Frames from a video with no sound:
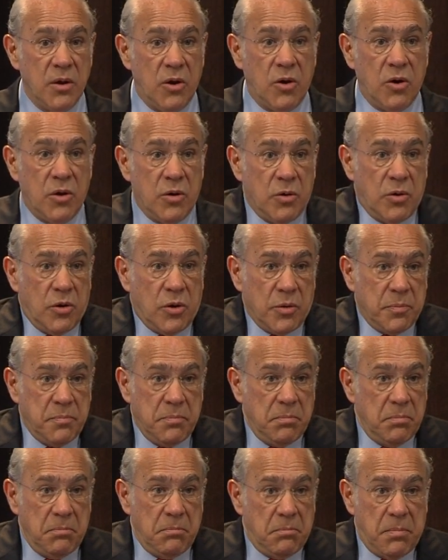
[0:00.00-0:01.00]

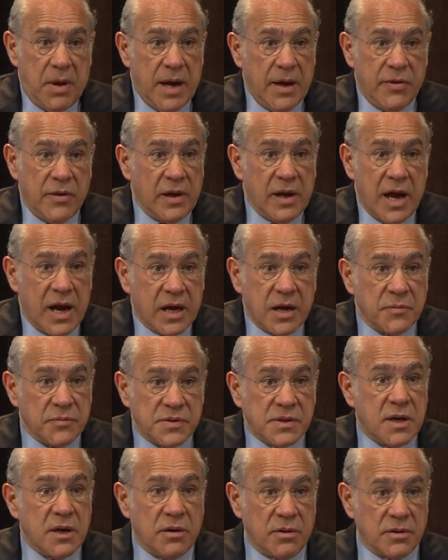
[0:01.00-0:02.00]
or by the lack of
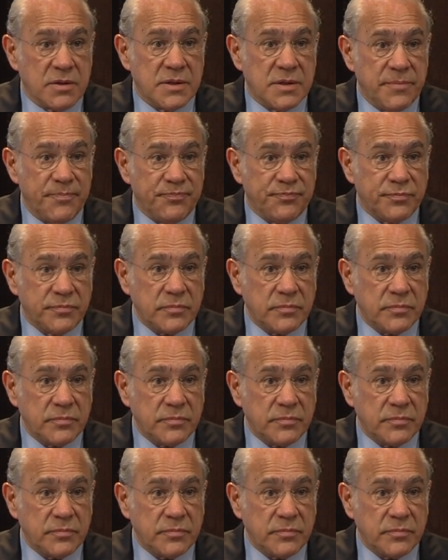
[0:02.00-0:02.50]
skills.